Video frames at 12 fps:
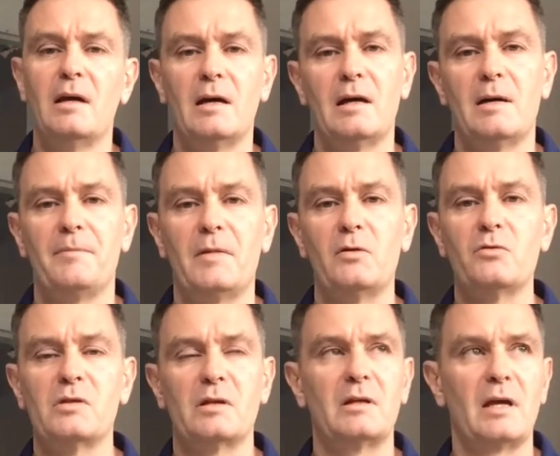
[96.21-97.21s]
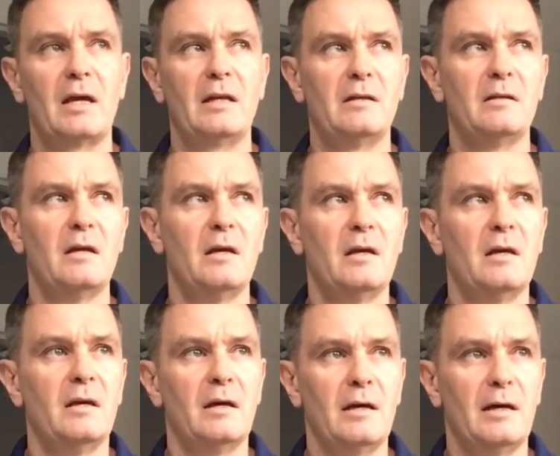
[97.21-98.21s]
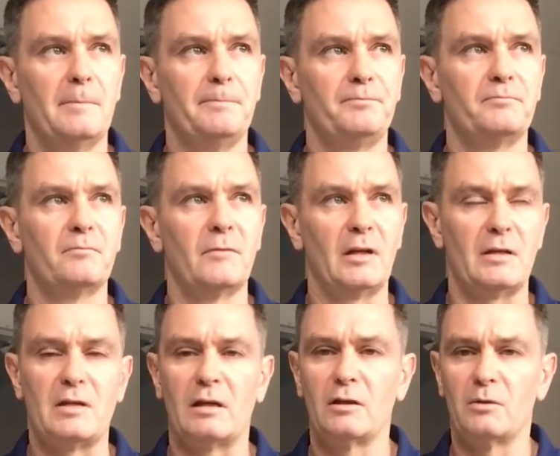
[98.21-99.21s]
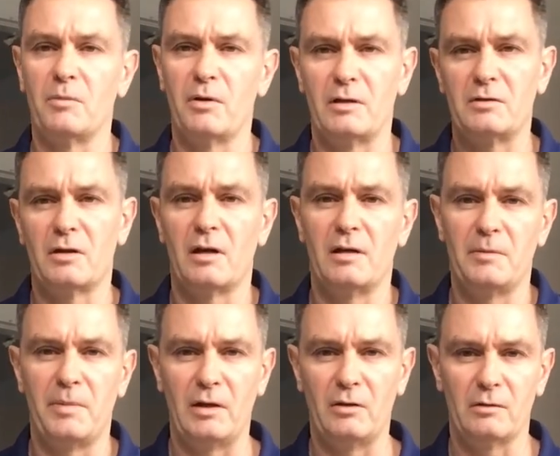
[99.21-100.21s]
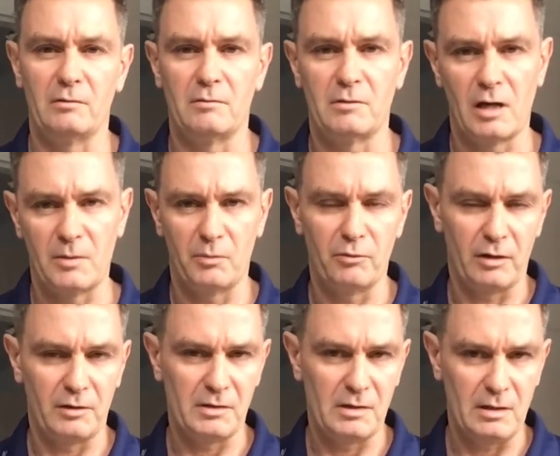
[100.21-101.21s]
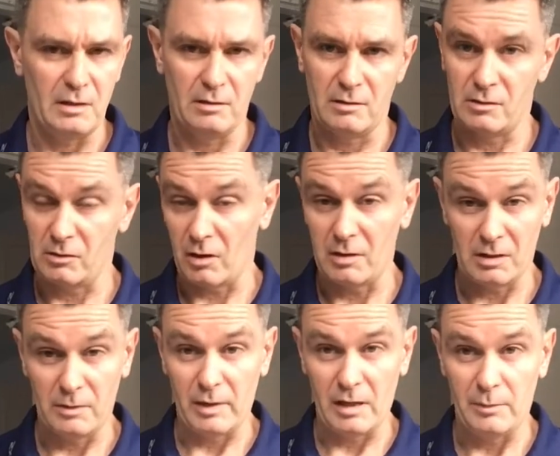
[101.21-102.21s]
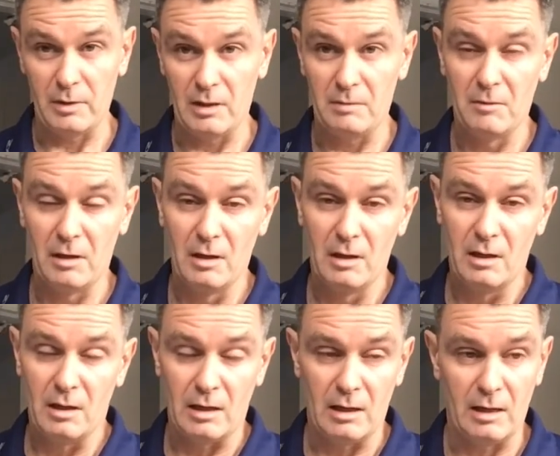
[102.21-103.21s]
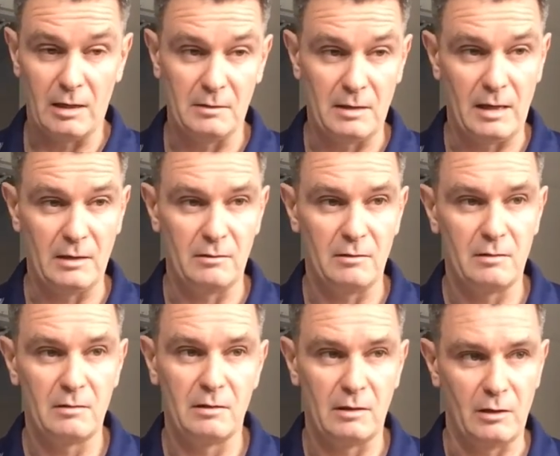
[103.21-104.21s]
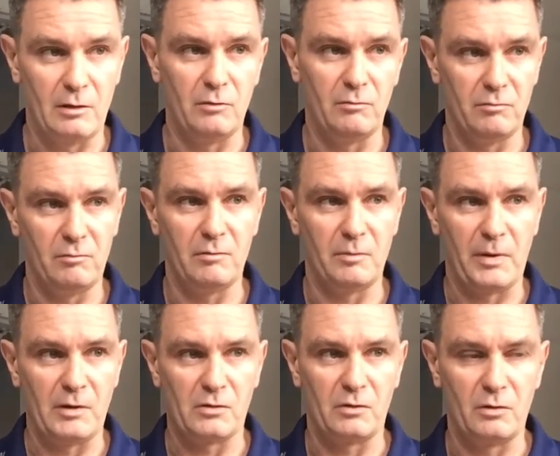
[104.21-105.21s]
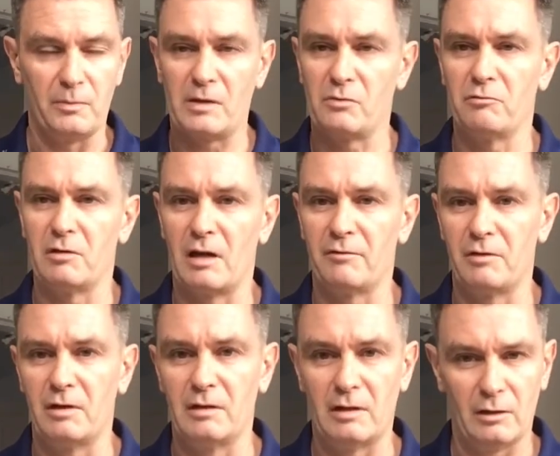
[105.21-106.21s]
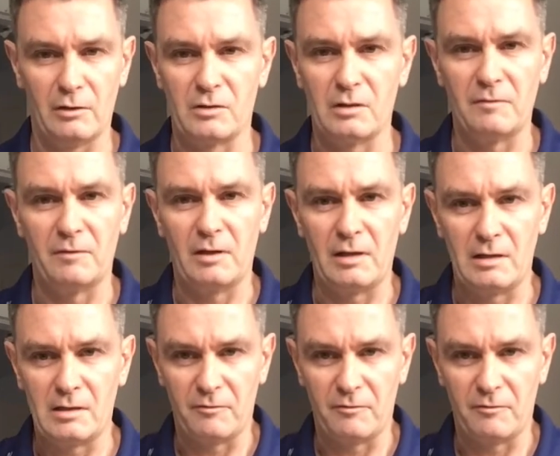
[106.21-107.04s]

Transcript: It also can take a lot more time depending on type of pregnancy, size of the baby, and depends on your muscle recovery and lots of different things.